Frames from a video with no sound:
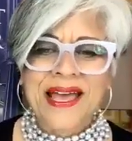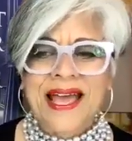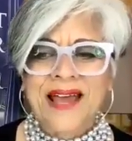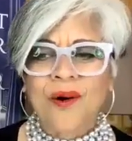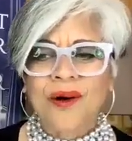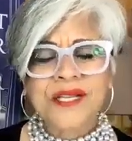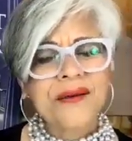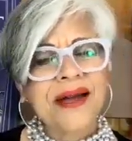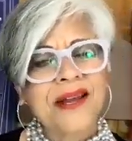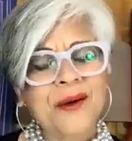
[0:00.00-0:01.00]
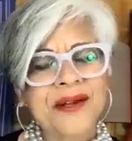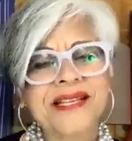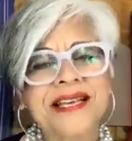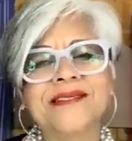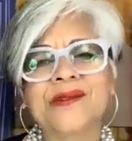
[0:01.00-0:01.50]
And also, I notice
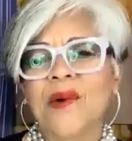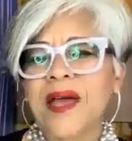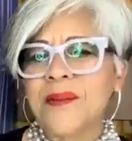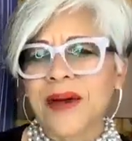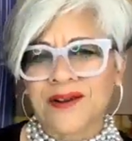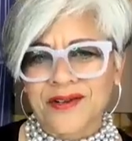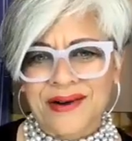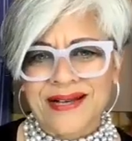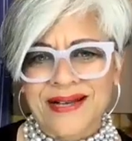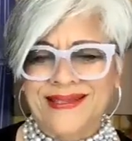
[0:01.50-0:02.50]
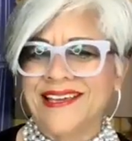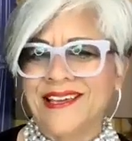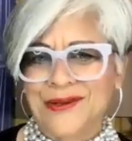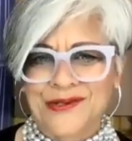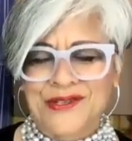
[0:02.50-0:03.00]
he's way better dressed than he
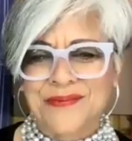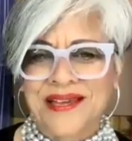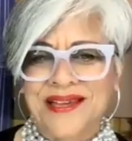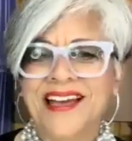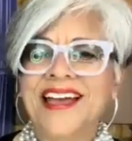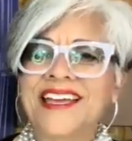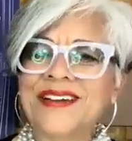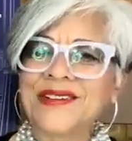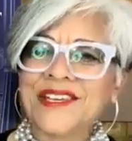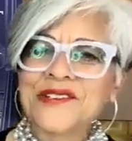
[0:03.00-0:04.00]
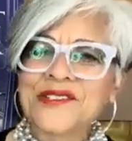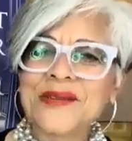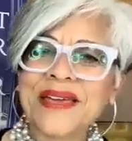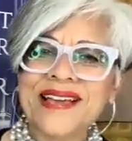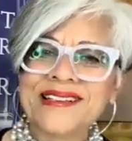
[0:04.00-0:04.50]
used to be. He used to
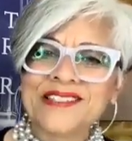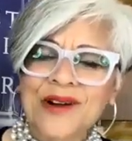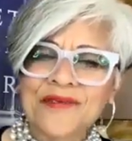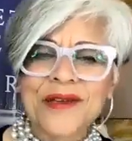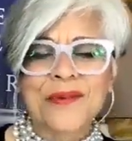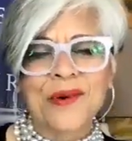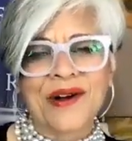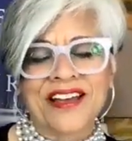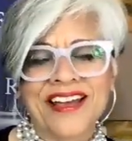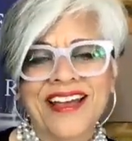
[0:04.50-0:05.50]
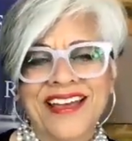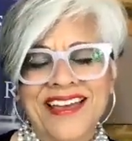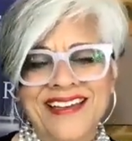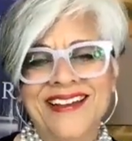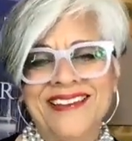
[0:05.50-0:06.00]
be a scruffy boy
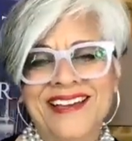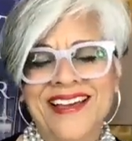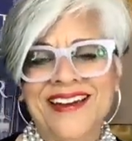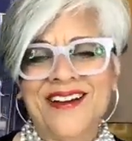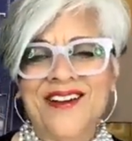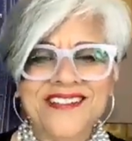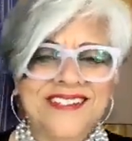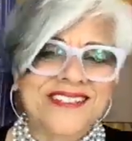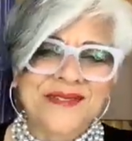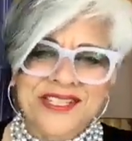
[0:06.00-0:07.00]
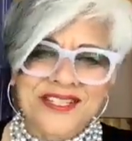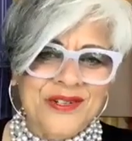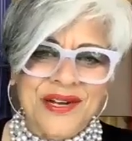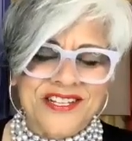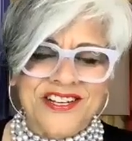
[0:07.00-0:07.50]
in the henna artist because he was a
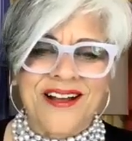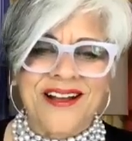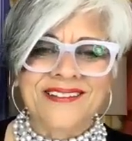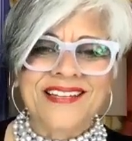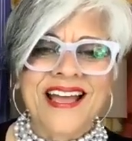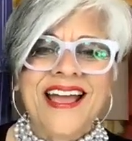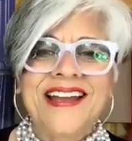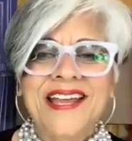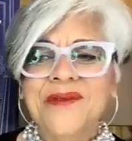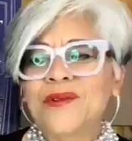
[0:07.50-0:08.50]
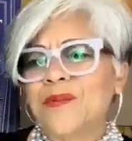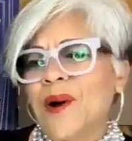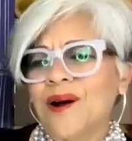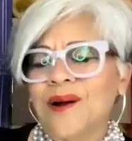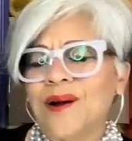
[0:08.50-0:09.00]
street child, and he would
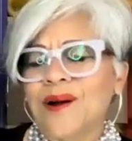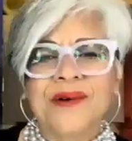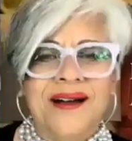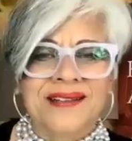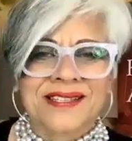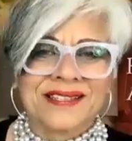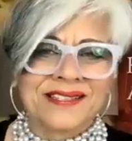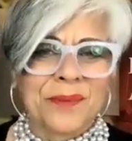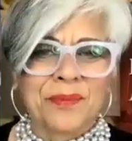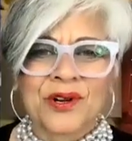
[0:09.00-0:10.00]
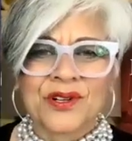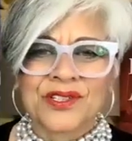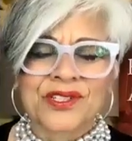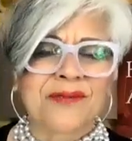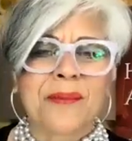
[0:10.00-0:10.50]
borrow
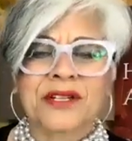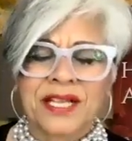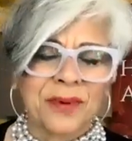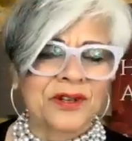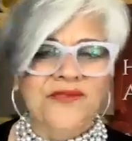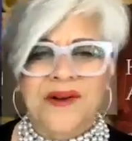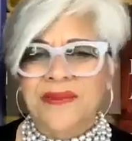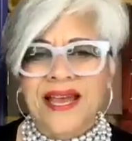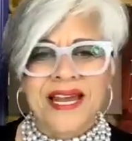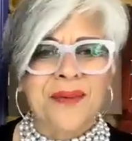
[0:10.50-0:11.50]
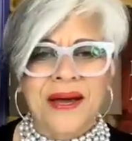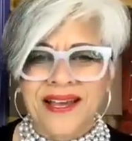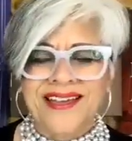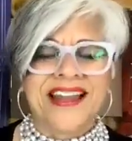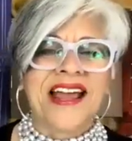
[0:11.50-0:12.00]
slippers, rubber slippers from anybody and